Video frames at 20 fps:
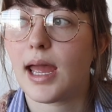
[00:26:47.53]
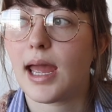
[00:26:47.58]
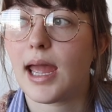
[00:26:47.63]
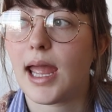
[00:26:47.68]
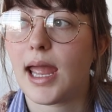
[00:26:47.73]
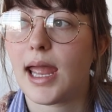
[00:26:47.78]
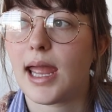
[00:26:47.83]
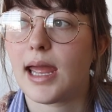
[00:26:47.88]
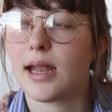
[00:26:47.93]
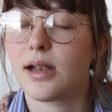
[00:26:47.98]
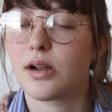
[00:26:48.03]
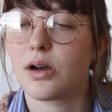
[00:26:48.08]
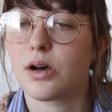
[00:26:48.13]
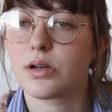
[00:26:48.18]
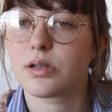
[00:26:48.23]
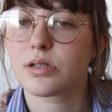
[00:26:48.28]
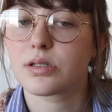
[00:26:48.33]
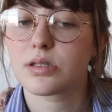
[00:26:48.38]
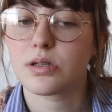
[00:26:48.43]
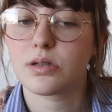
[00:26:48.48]
and
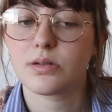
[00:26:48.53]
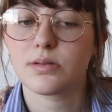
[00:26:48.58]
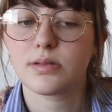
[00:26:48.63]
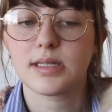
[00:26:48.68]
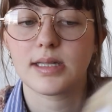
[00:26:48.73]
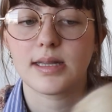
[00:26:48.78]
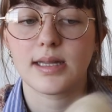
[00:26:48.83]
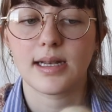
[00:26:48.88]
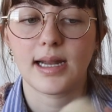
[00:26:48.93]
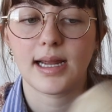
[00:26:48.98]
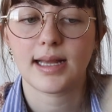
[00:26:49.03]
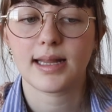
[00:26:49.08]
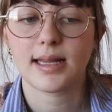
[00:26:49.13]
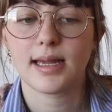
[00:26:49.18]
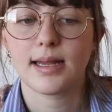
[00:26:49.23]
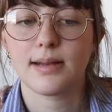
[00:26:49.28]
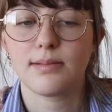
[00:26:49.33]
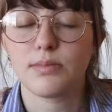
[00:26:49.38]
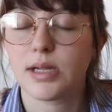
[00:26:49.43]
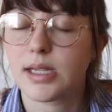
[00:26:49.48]
also to the
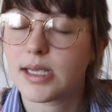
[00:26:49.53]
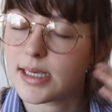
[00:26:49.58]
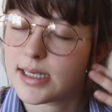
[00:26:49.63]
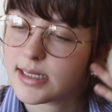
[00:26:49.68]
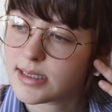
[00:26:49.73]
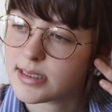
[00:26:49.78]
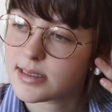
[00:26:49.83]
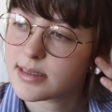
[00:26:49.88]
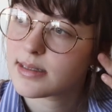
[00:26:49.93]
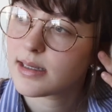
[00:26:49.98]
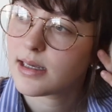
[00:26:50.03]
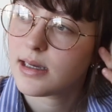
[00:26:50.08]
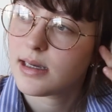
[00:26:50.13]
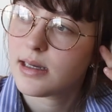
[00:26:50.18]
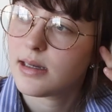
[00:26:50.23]
neckline, because